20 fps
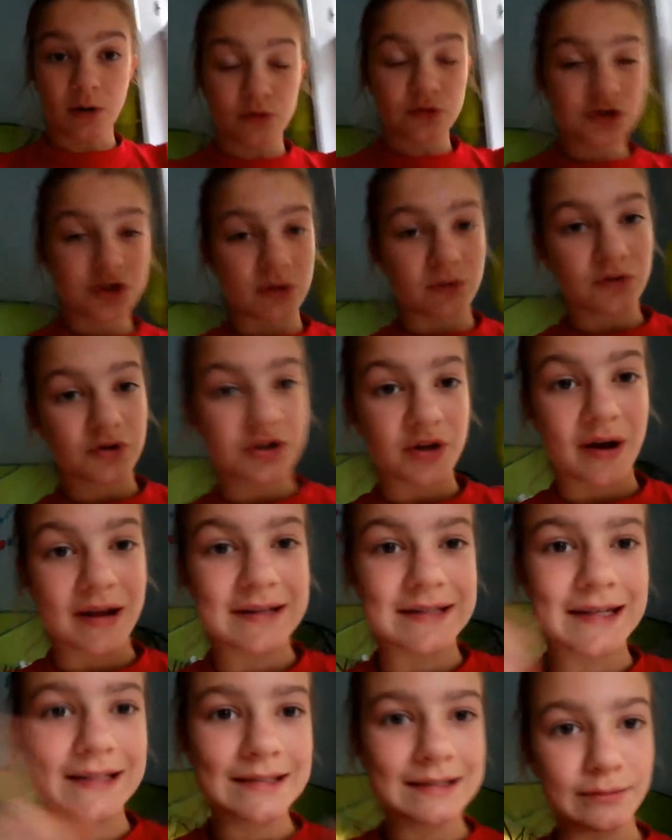also, also I
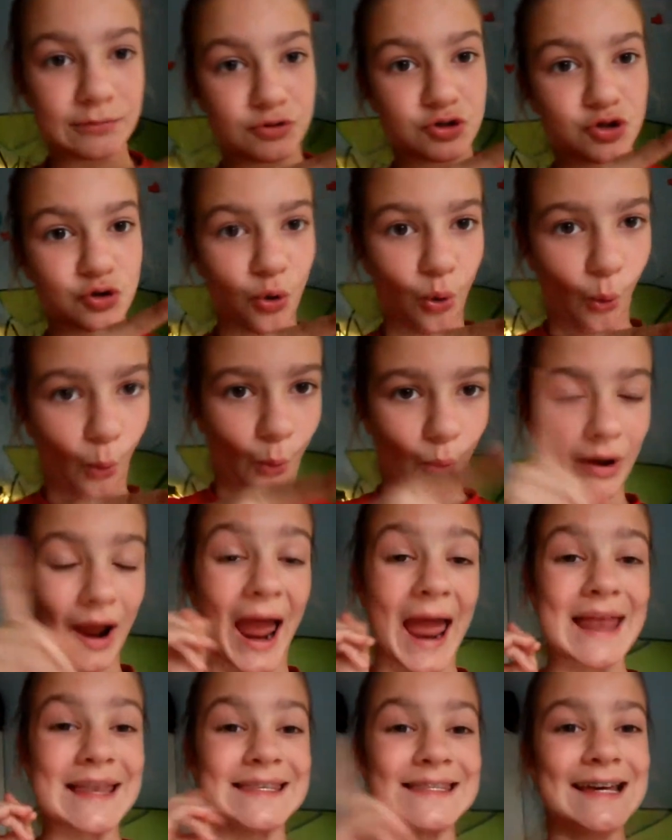did some chalk.
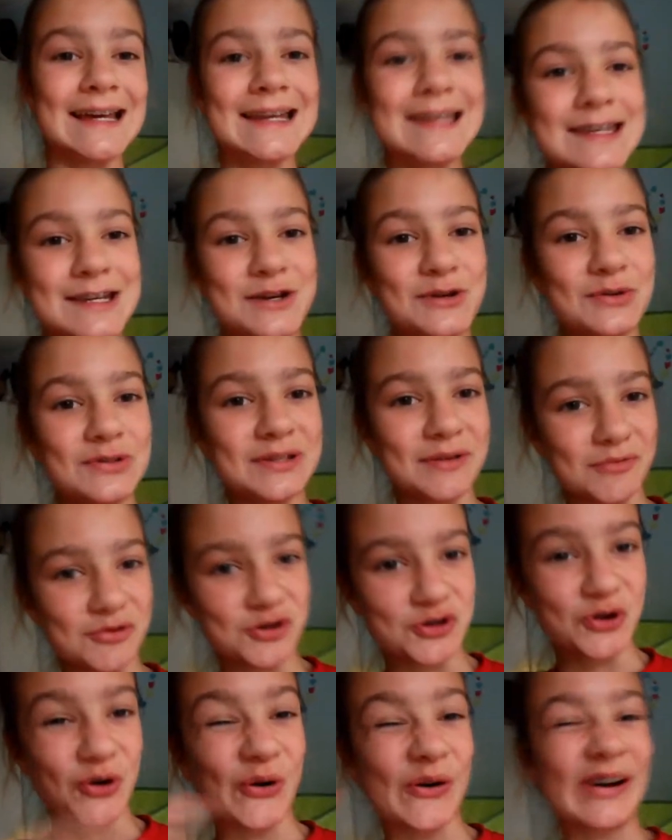I did do
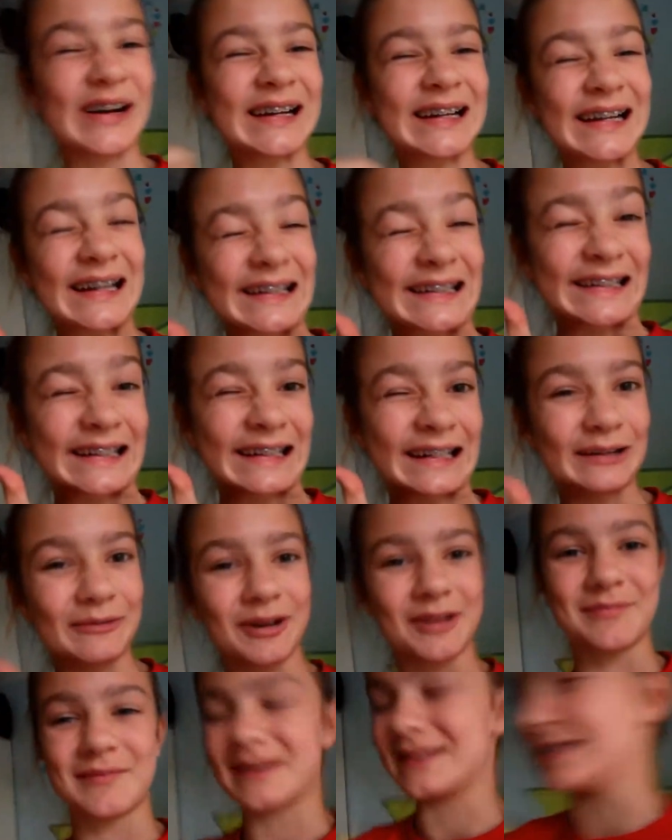some chalk
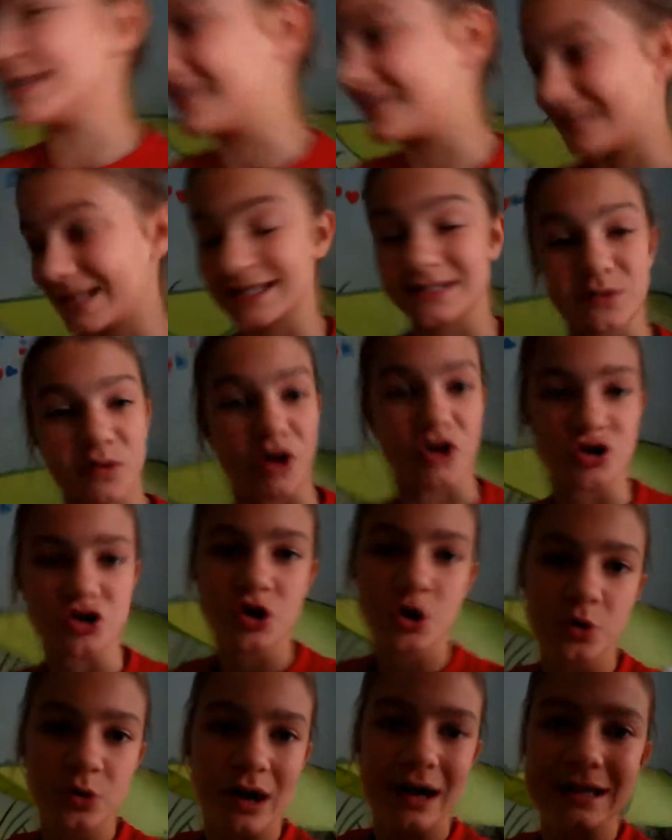with my sister so I'll
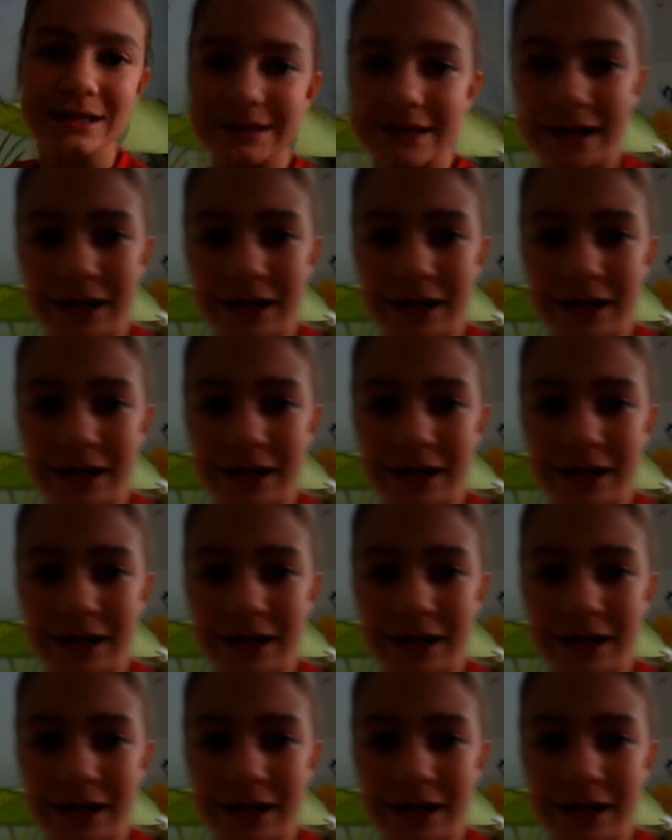show you guys